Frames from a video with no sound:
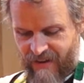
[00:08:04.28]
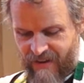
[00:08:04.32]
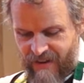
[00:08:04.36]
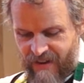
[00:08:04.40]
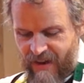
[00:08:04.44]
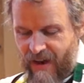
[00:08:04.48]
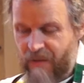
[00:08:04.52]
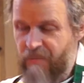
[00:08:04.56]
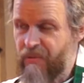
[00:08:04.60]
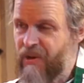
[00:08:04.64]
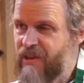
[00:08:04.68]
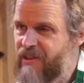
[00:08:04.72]

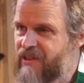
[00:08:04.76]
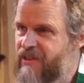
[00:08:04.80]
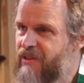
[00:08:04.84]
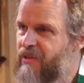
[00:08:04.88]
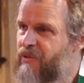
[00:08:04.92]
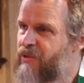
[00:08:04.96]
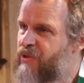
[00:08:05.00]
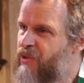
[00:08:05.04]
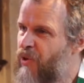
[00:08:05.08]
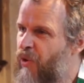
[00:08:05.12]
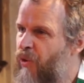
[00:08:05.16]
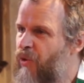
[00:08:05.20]
And we're still
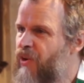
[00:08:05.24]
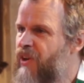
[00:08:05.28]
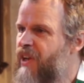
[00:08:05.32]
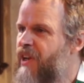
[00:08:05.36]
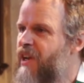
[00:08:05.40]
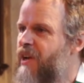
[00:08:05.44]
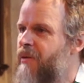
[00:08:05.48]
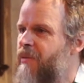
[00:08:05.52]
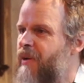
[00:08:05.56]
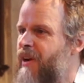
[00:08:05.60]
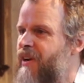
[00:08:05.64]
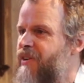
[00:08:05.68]
talking
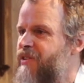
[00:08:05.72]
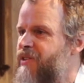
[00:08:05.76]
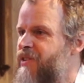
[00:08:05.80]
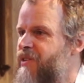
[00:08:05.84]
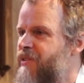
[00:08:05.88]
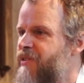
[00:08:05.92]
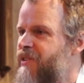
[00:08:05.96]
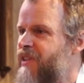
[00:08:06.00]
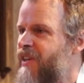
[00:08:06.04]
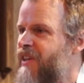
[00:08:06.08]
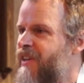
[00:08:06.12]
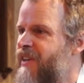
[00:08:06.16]
about
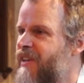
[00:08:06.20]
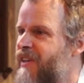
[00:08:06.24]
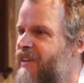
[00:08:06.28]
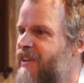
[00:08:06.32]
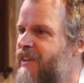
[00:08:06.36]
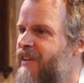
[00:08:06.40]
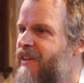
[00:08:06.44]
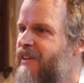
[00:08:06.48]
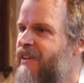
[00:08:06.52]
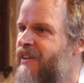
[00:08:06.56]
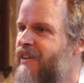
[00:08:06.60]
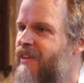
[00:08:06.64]
Judah
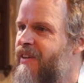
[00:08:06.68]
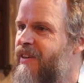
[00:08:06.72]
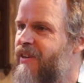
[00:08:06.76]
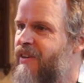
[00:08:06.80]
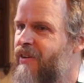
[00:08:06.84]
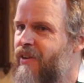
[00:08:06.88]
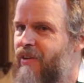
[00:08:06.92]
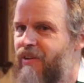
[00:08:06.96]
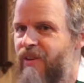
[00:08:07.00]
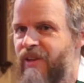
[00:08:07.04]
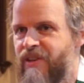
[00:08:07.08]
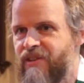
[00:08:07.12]

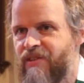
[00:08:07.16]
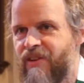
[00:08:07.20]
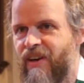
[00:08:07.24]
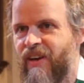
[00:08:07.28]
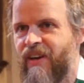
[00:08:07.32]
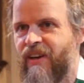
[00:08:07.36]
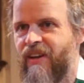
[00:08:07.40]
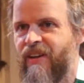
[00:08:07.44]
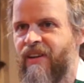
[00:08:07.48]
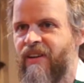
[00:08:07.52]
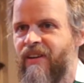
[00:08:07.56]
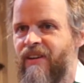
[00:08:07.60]
or Israel.